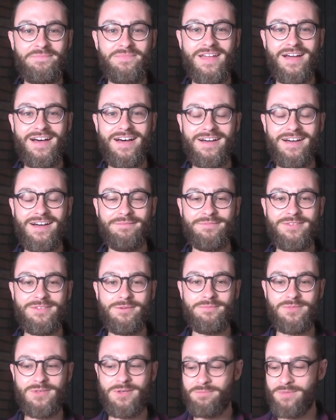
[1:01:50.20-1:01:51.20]
um, to,
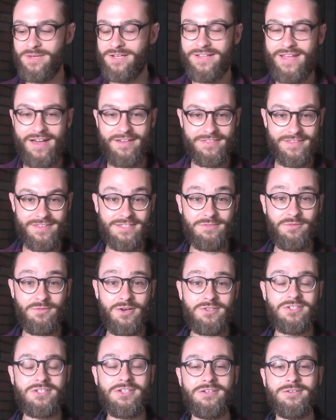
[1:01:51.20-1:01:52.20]
to build out these
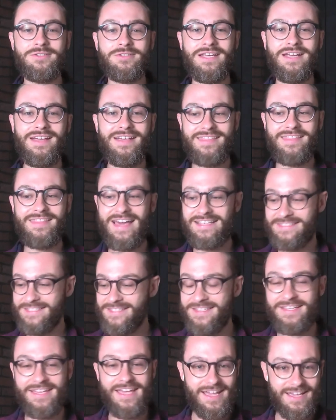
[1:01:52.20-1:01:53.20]
virtues. That's
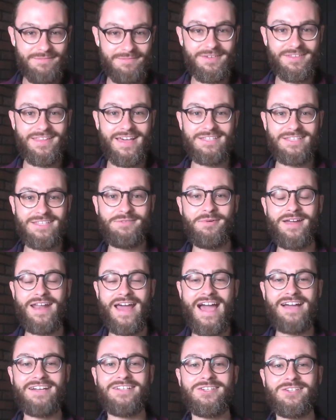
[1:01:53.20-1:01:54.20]
the game. That's what
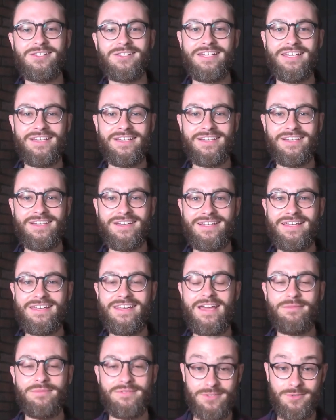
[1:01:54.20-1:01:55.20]
actually
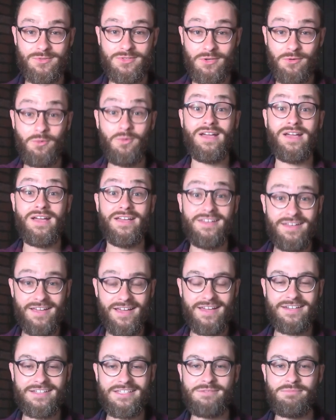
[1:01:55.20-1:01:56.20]
enables you to win
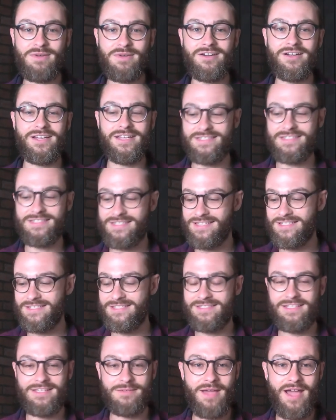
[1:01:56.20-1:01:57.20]
and experience this
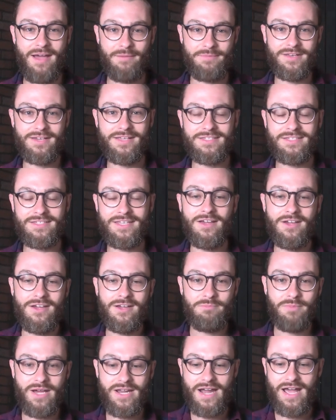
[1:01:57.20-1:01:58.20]
deep happiness.
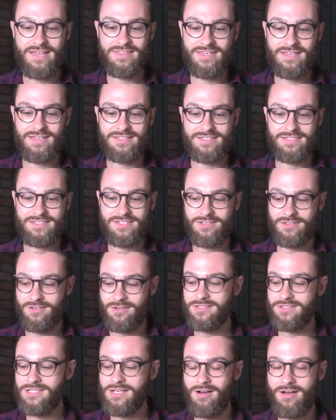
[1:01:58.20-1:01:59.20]
But I think it's
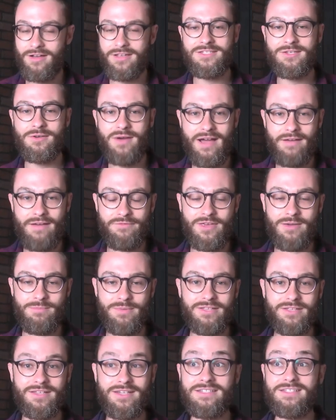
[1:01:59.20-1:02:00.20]
good to also have the
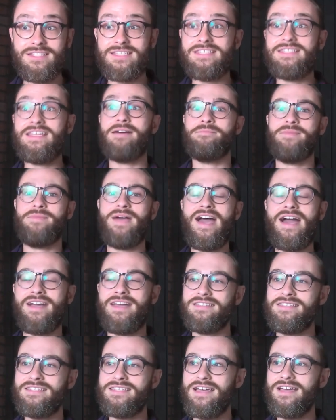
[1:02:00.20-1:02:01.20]
ability to step back
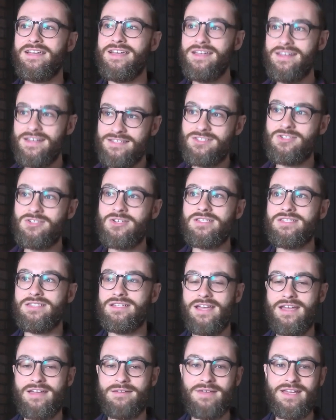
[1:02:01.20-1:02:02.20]
and say, it is just
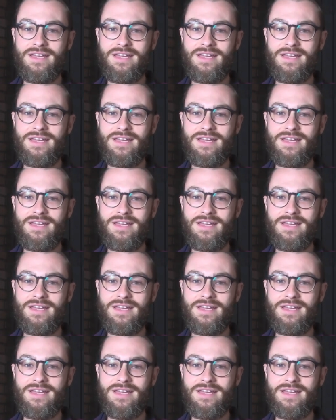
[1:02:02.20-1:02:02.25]
a game.